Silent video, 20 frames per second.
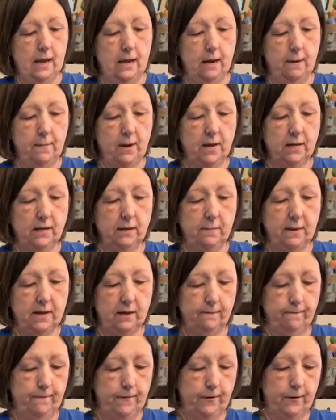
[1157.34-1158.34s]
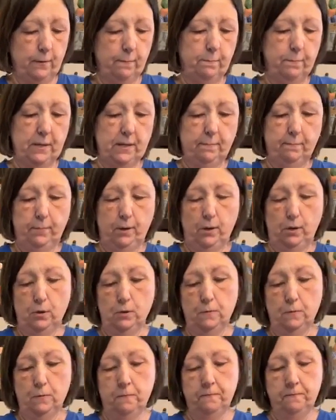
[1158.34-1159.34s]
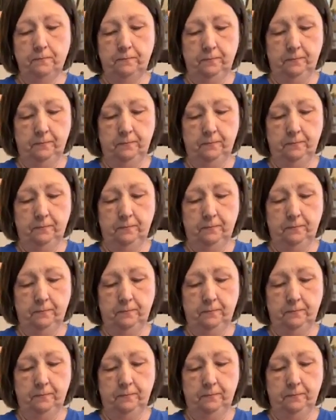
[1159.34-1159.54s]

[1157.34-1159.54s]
And I'm not going to make a very big bow.